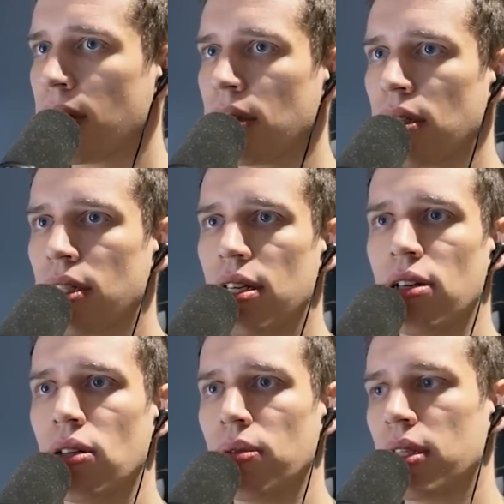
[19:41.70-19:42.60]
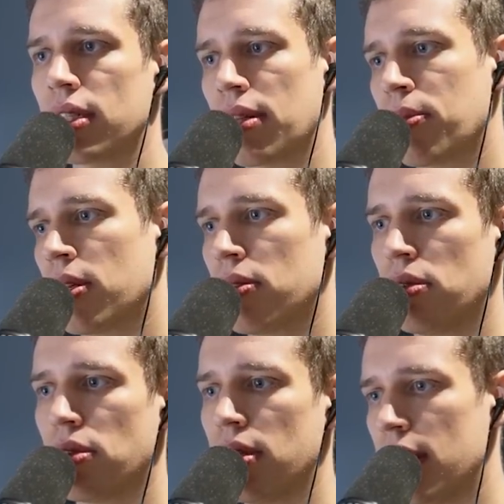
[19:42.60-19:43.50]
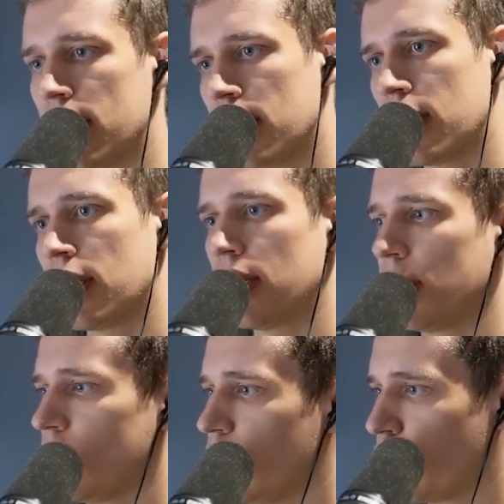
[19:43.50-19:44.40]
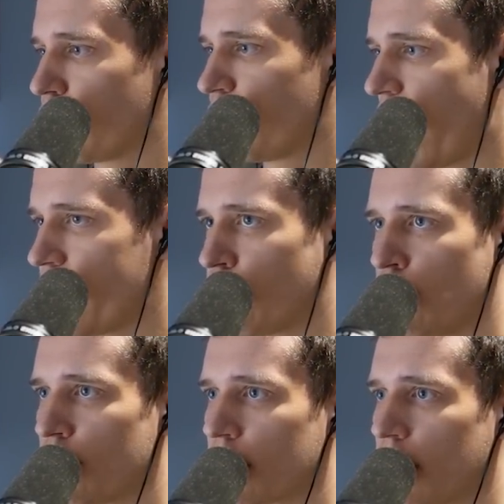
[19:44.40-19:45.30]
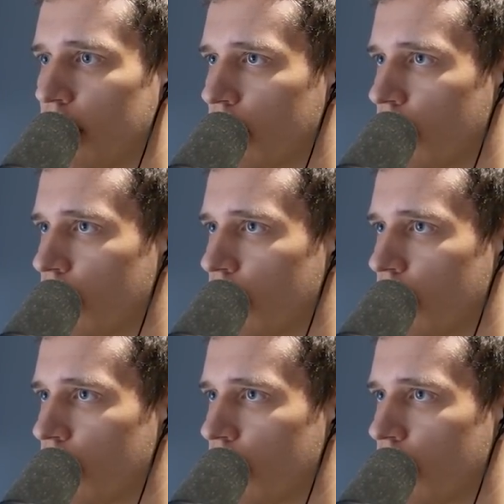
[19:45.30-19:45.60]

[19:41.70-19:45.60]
There's still, what is that, 1, 2, 3, still 5 lurkers